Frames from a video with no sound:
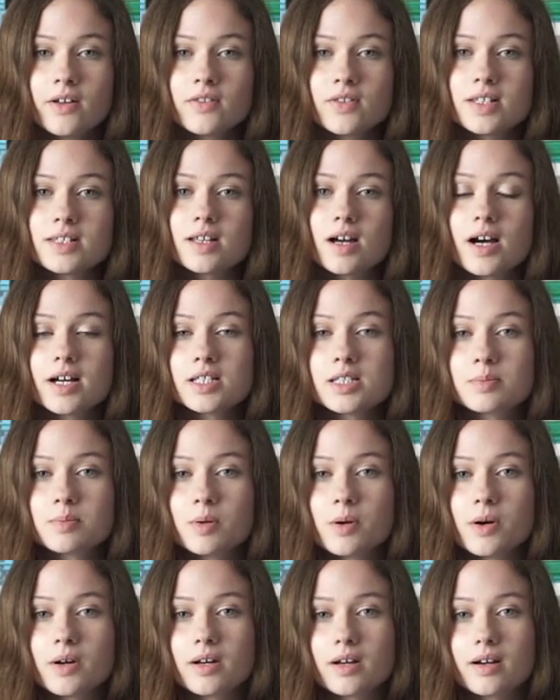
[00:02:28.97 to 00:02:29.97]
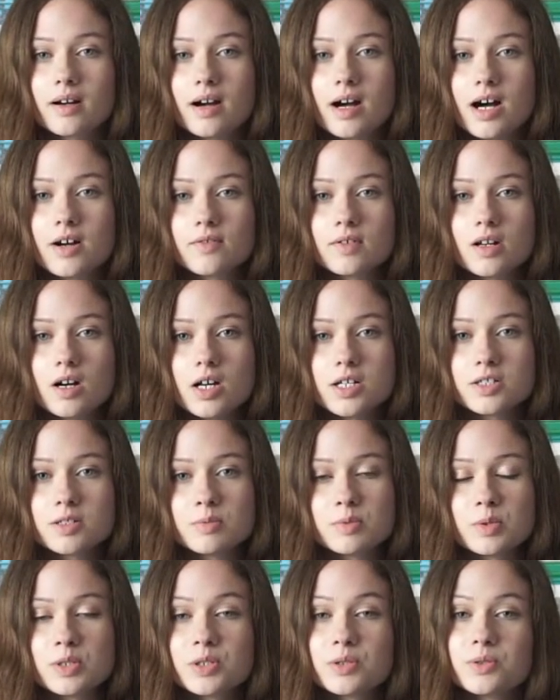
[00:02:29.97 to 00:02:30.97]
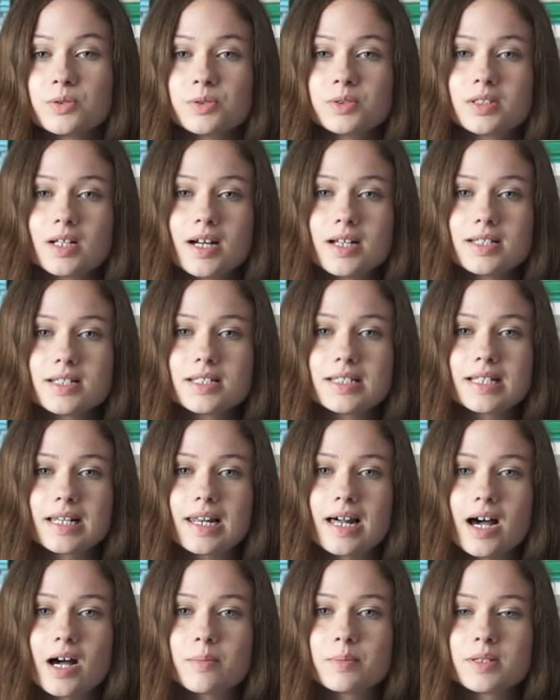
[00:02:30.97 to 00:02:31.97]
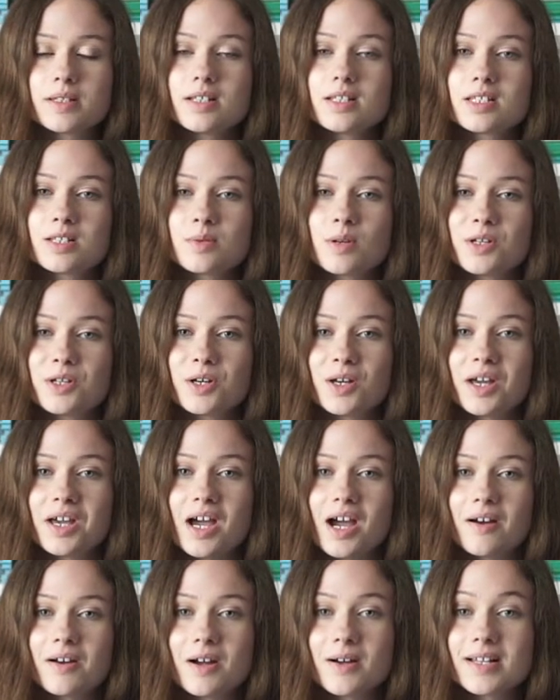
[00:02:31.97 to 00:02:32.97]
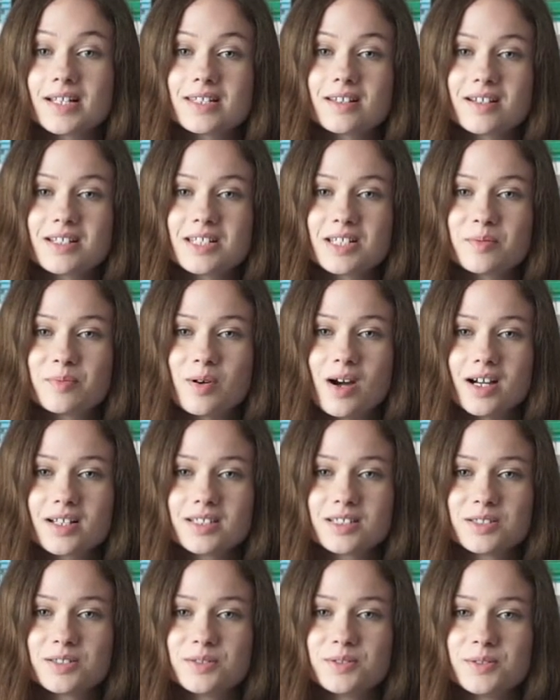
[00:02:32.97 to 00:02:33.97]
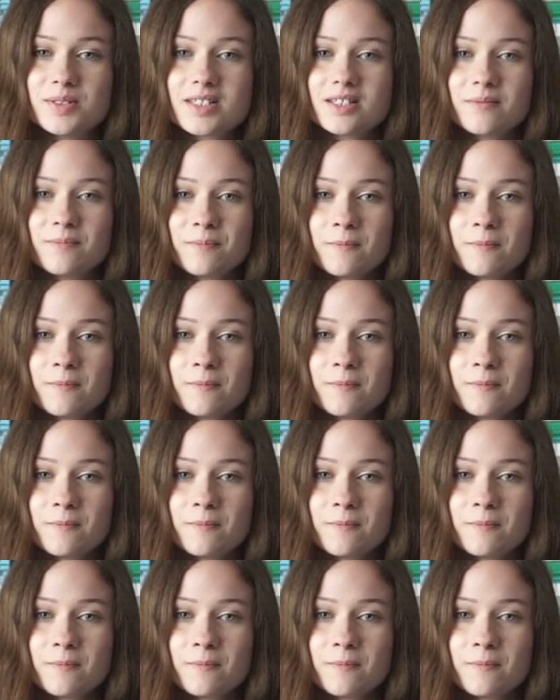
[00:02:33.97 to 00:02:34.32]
The science block have classrooms which are all turned into labs, and this is where you can carry out exciting practicals.